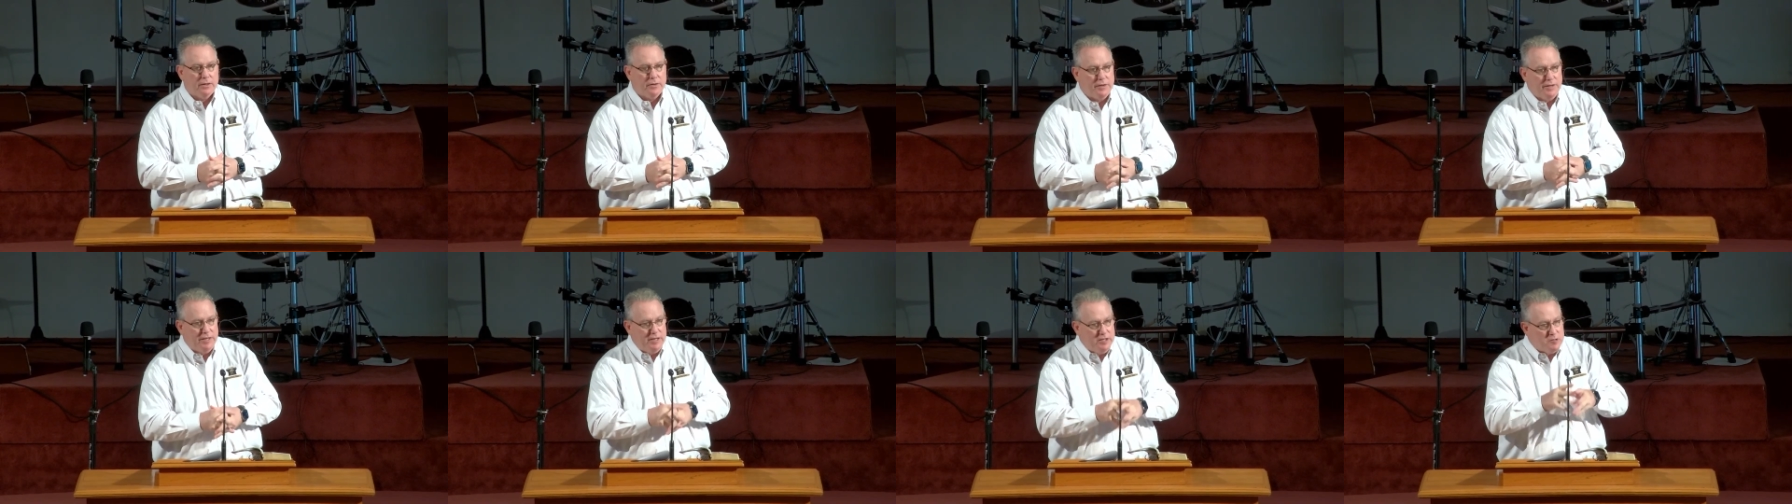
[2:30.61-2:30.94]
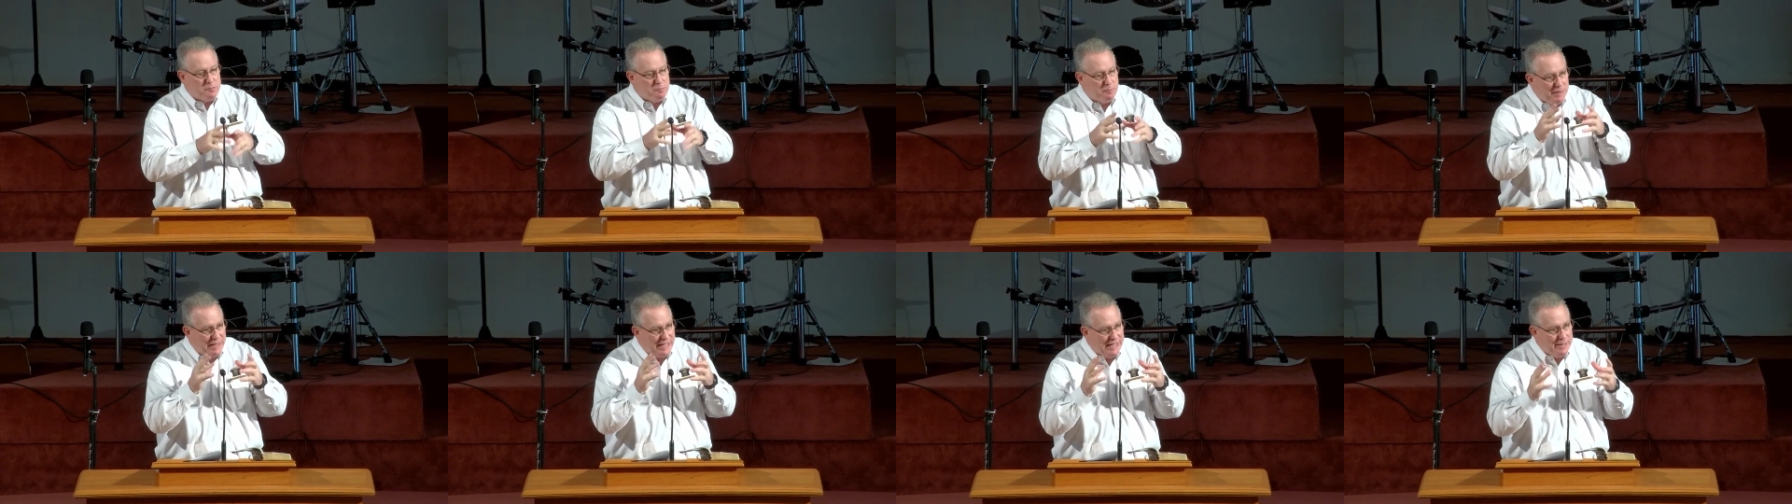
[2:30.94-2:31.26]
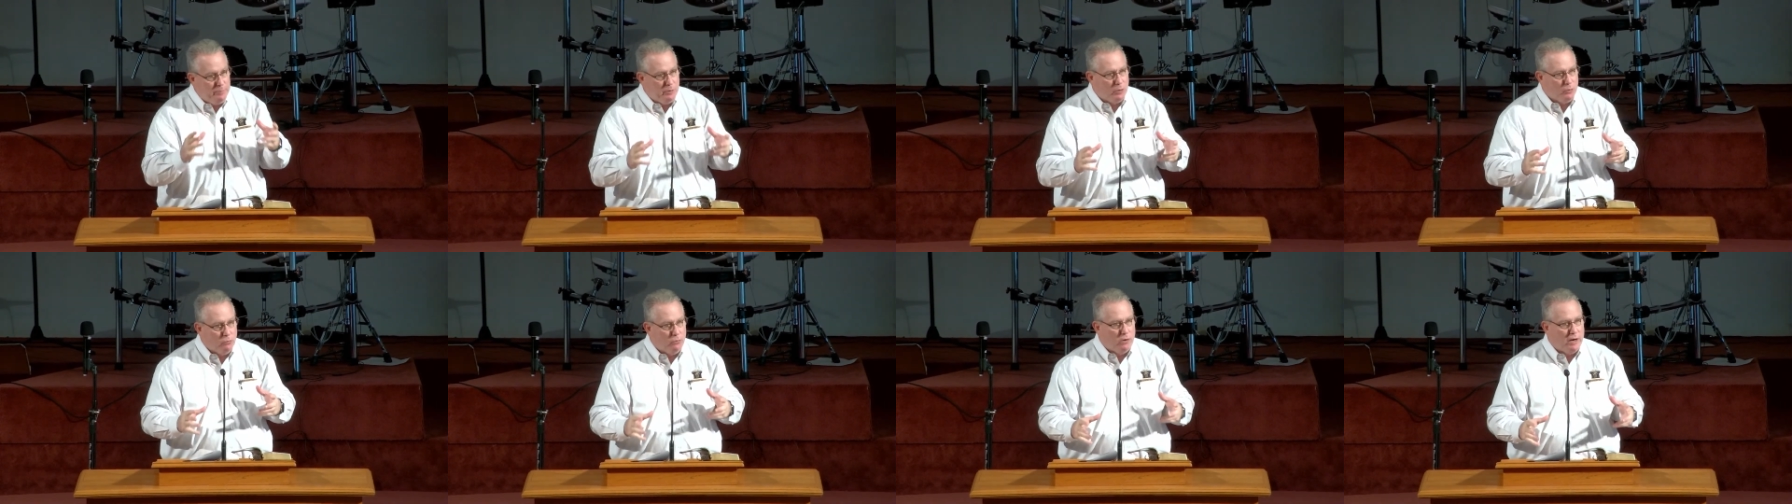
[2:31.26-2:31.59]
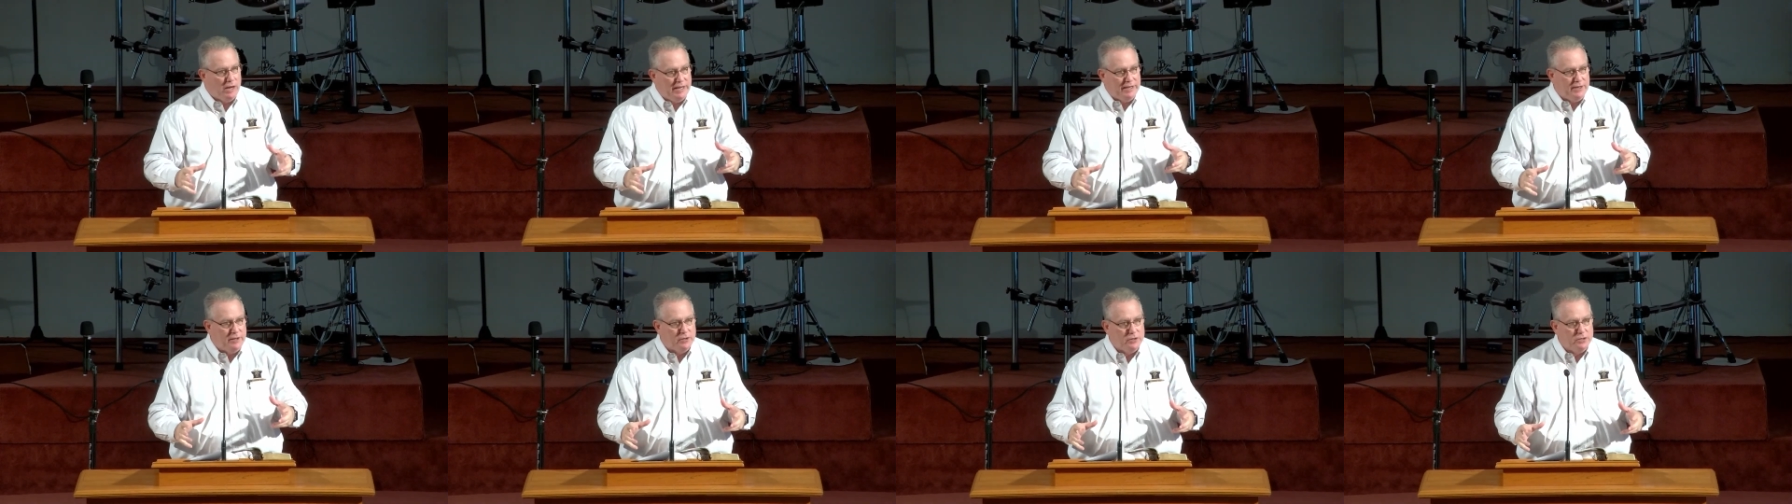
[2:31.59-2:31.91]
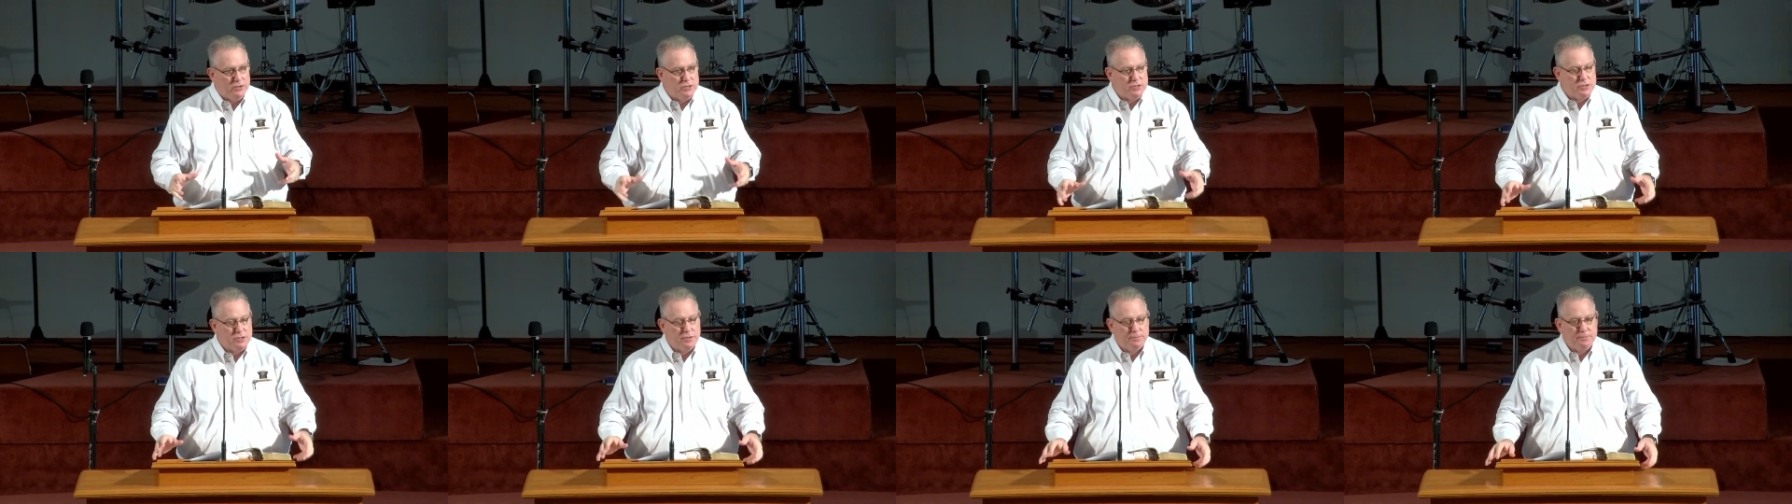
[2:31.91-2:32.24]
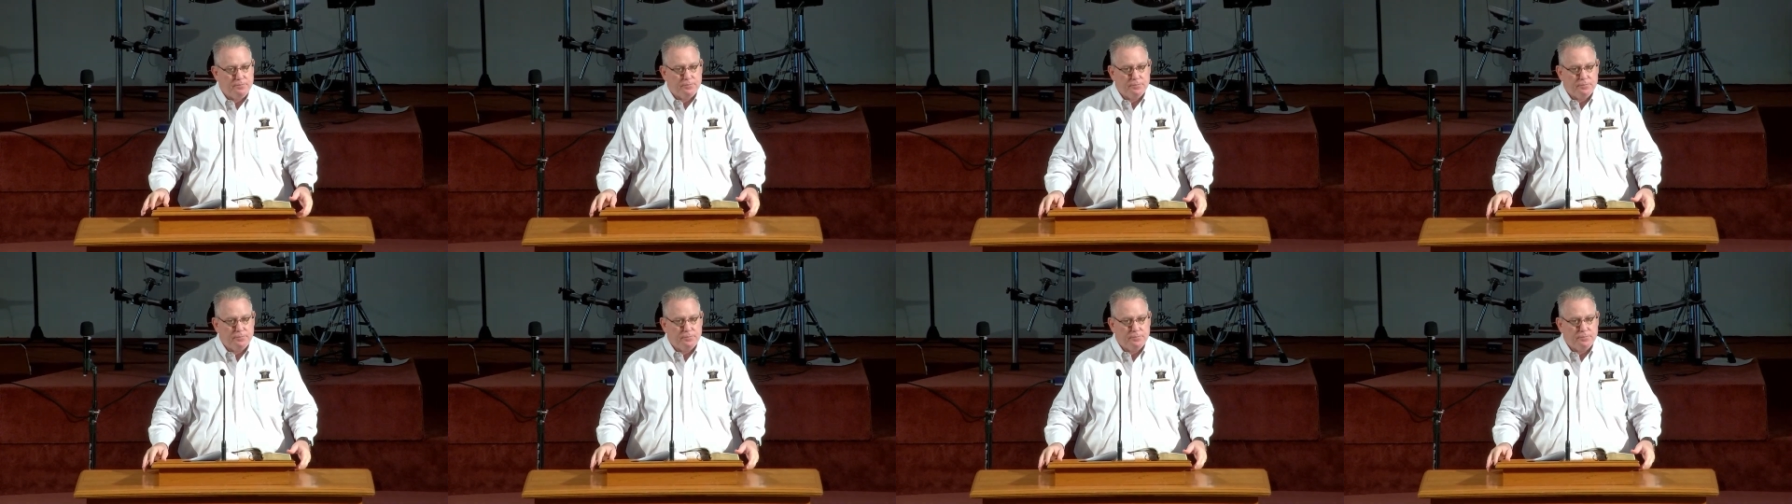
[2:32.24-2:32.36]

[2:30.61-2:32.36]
these Bible writers